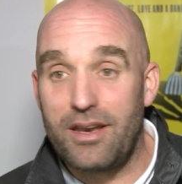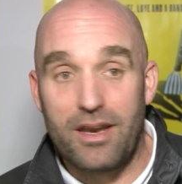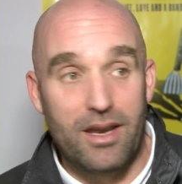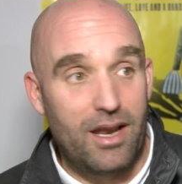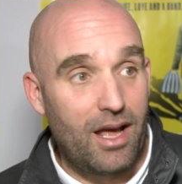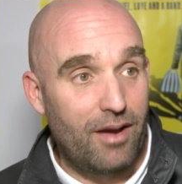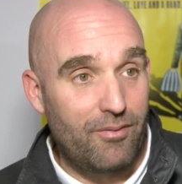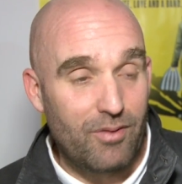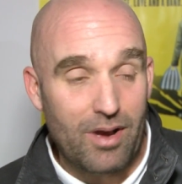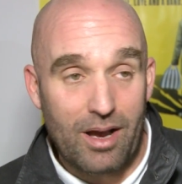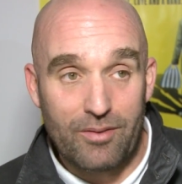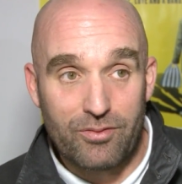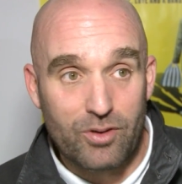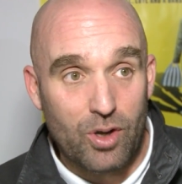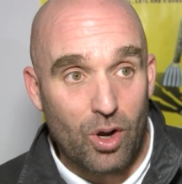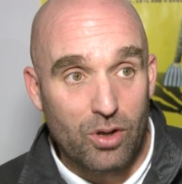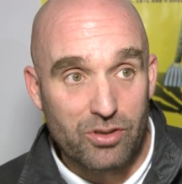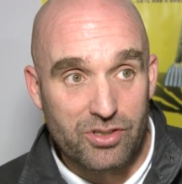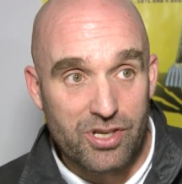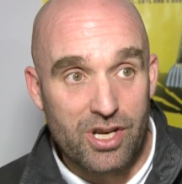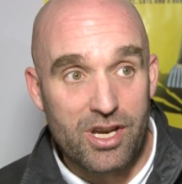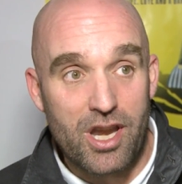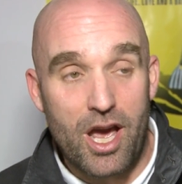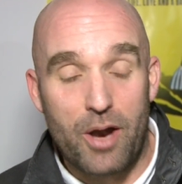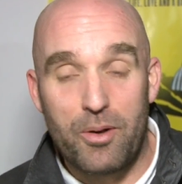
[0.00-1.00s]
And I've, I've,
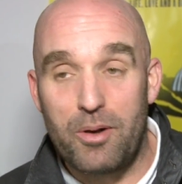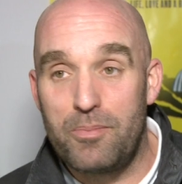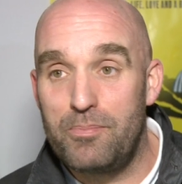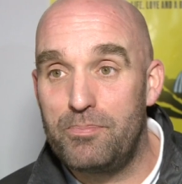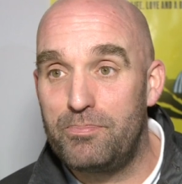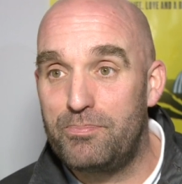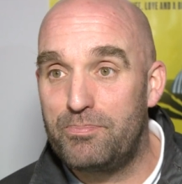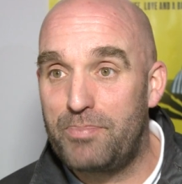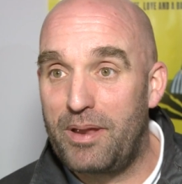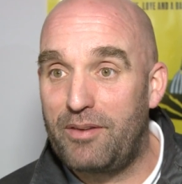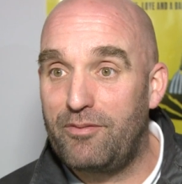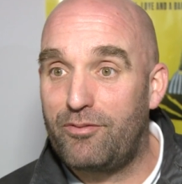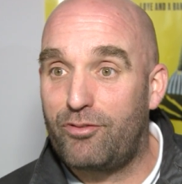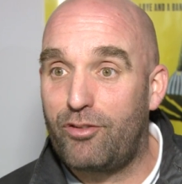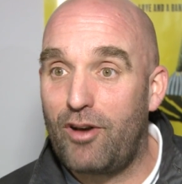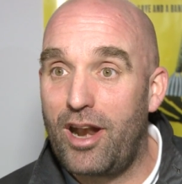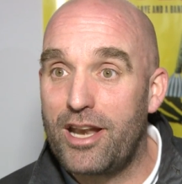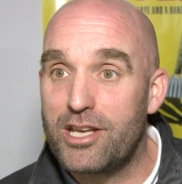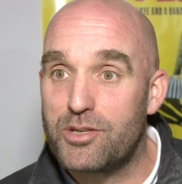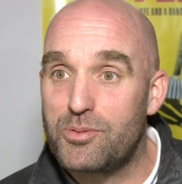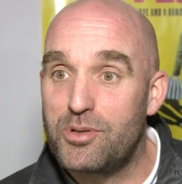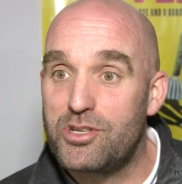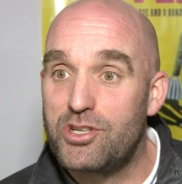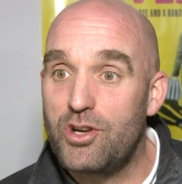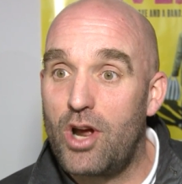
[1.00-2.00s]
got to know and been
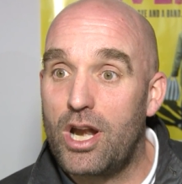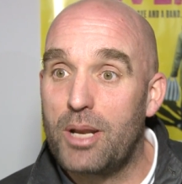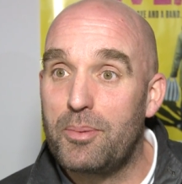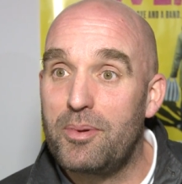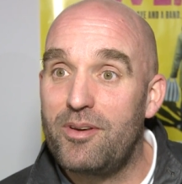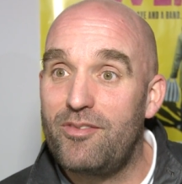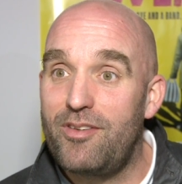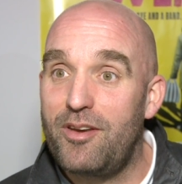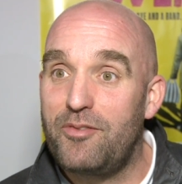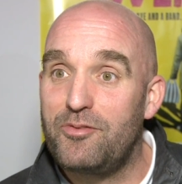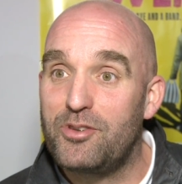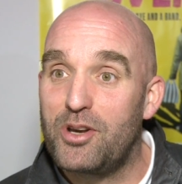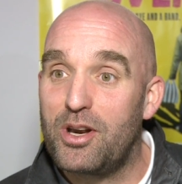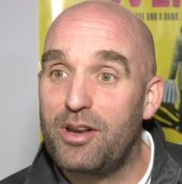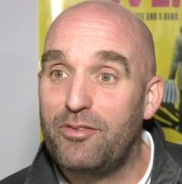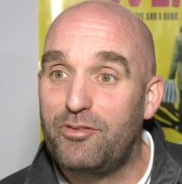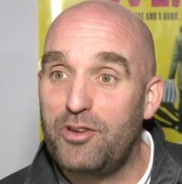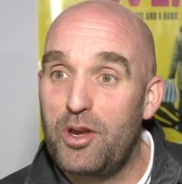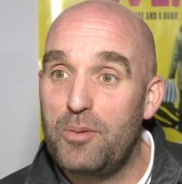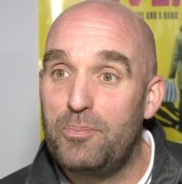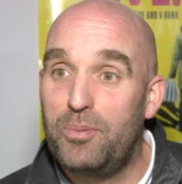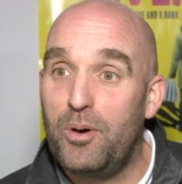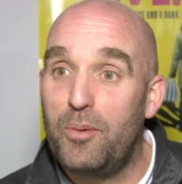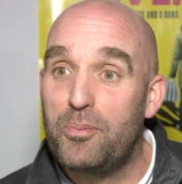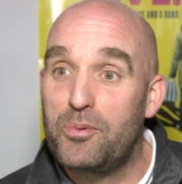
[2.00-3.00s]
friends with Johnny. We've even done a
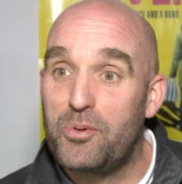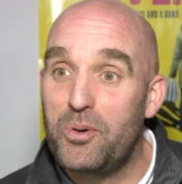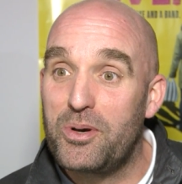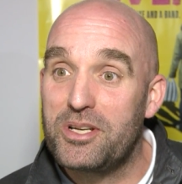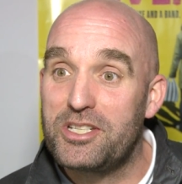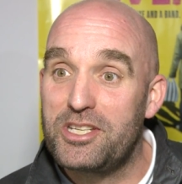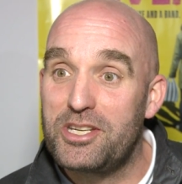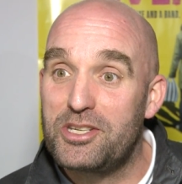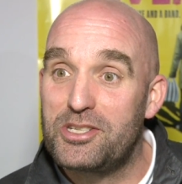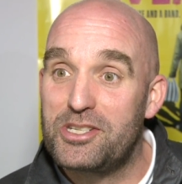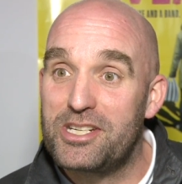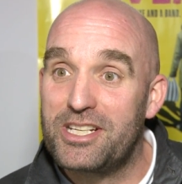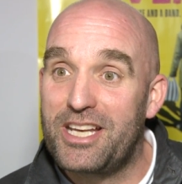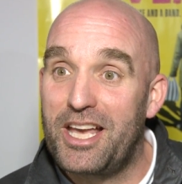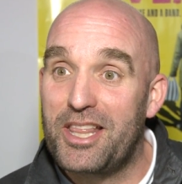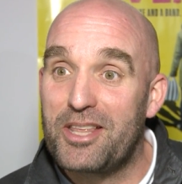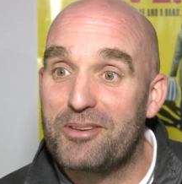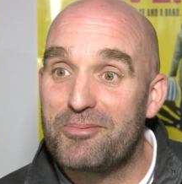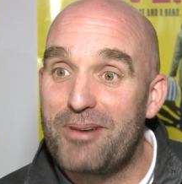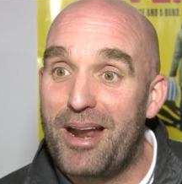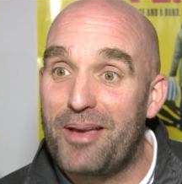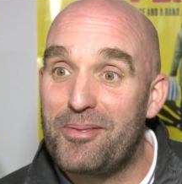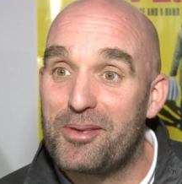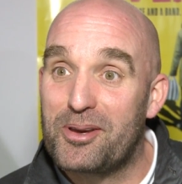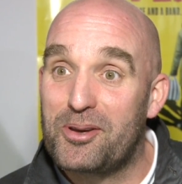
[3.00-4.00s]
few pub quizzes
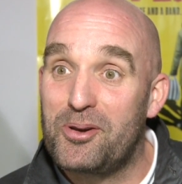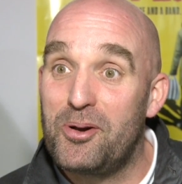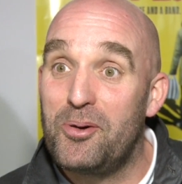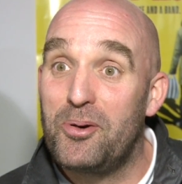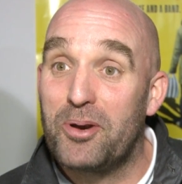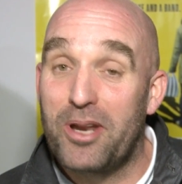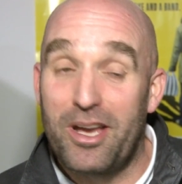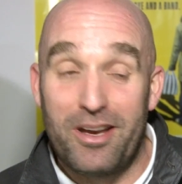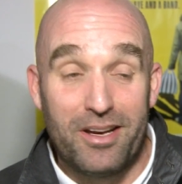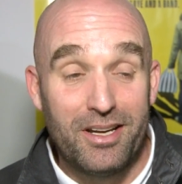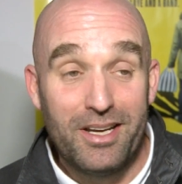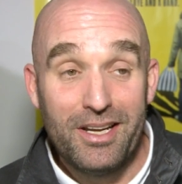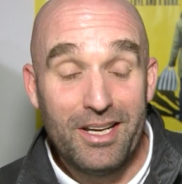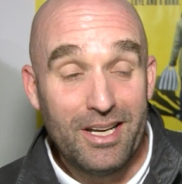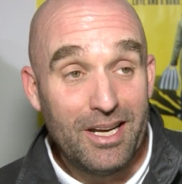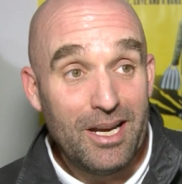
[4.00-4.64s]
together around the corner.